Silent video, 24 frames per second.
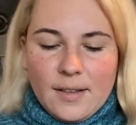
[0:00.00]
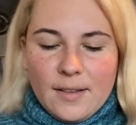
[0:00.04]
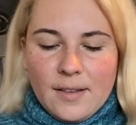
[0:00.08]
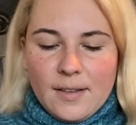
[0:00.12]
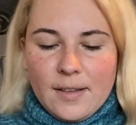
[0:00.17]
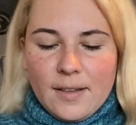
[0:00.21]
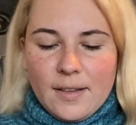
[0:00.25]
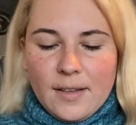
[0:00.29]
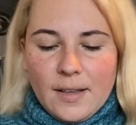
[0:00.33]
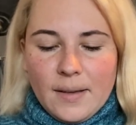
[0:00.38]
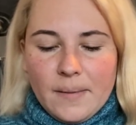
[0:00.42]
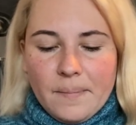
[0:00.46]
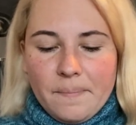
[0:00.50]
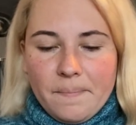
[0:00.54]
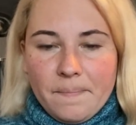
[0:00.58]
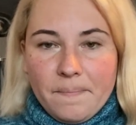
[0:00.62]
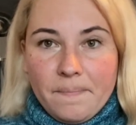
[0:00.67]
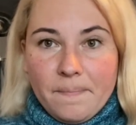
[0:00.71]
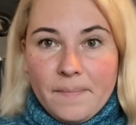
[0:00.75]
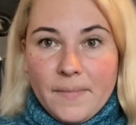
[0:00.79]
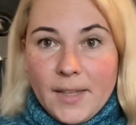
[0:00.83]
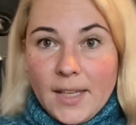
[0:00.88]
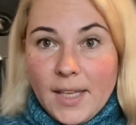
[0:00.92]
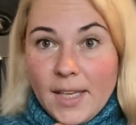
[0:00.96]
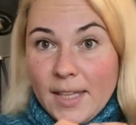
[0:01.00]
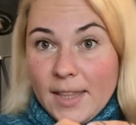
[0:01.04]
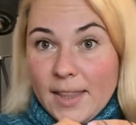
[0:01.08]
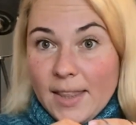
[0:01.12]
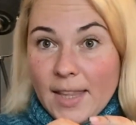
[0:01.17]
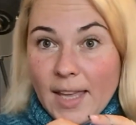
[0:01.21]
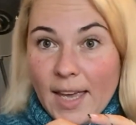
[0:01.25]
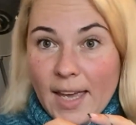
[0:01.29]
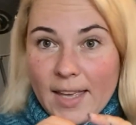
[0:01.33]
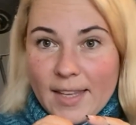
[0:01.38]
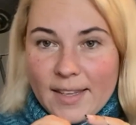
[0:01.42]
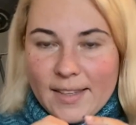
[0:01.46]
in the
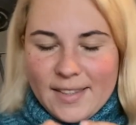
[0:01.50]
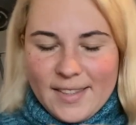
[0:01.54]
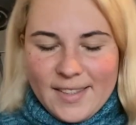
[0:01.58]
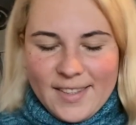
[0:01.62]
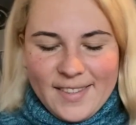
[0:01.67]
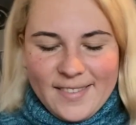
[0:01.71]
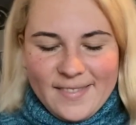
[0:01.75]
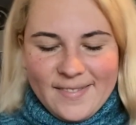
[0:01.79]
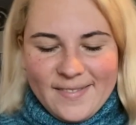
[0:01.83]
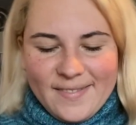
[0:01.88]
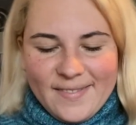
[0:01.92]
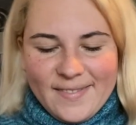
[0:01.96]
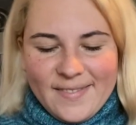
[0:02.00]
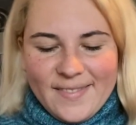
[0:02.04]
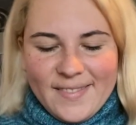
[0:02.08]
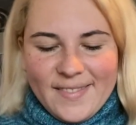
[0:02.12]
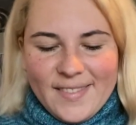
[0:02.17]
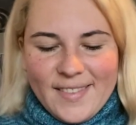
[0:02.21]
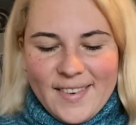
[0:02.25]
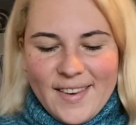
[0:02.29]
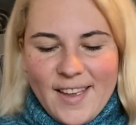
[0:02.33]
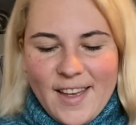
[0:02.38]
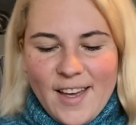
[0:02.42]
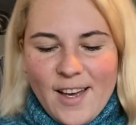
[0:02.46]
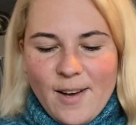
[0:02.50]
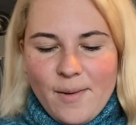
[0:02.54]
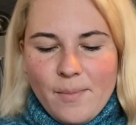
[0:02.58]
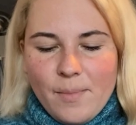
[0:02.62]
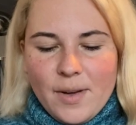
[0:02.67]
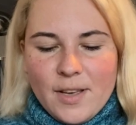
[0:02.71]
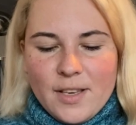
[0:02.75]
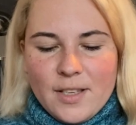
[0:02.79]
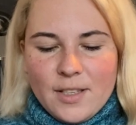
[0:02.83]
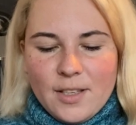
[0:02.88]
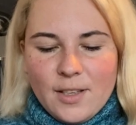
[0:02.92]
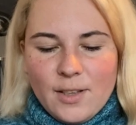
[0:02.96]
end, how
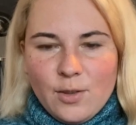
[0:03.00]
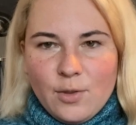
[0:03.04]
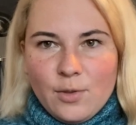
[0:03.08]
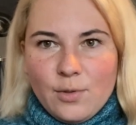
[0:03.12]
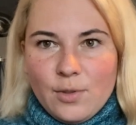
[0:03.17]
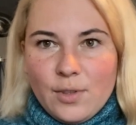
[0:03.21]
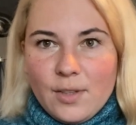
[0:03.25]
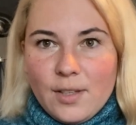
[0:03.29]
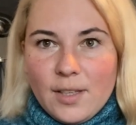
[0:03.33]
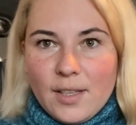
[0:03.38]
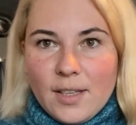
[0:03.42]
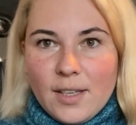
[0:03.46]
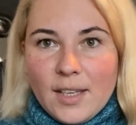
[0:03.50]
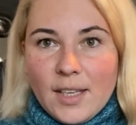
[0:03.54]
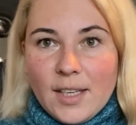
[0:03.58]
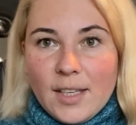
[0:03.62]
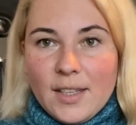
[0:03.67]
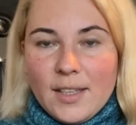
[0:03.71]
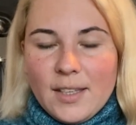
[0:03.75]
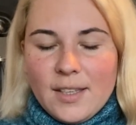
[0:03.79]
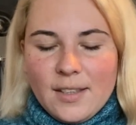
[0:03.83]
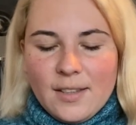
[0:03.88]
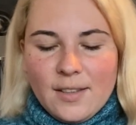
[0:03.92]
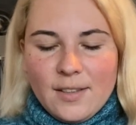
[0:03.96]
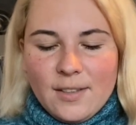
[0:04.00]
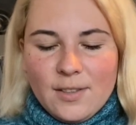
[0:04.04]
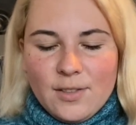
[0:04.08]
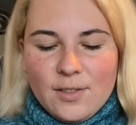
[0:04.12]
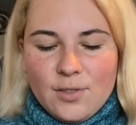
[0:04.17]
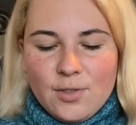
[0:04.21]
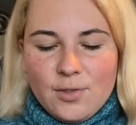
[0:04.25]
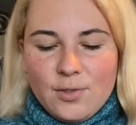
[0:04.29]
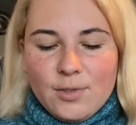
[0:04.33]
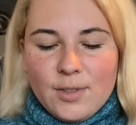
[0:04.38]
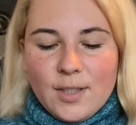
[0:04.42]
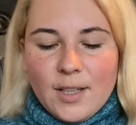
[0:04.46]
much I could knit
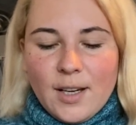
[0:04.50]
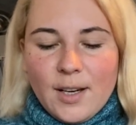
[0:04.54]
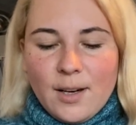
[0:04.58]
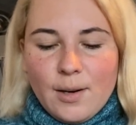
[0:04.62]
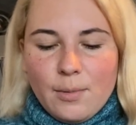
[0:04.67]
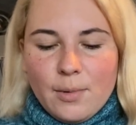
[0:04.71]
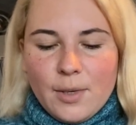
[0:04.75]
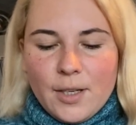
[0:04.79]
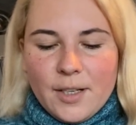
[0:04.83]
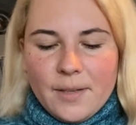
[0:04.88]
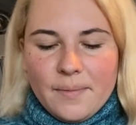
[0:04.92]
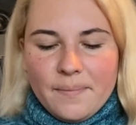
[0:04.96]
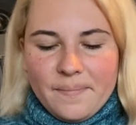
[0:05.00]
through the hour.